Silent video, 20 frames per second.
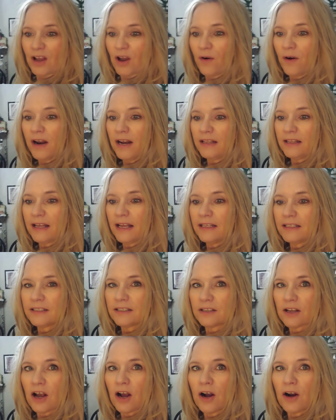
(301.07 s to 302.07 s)
All right,
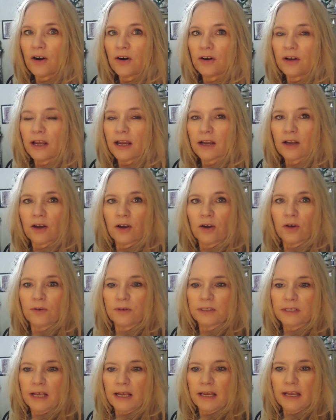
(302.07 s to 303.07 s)
that's our
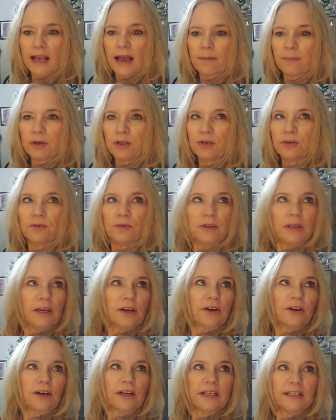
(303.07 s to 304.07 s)
echo saying Happy New
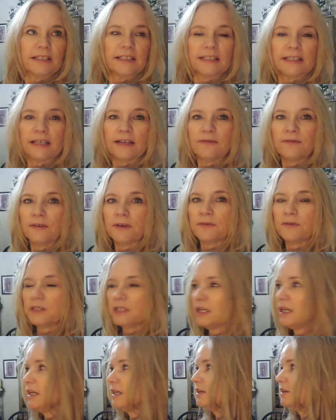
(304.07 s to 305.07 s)
Year. It's
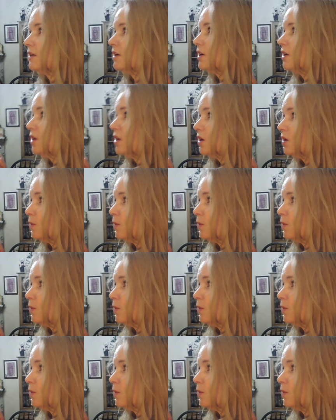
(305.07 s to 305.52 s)
10:15.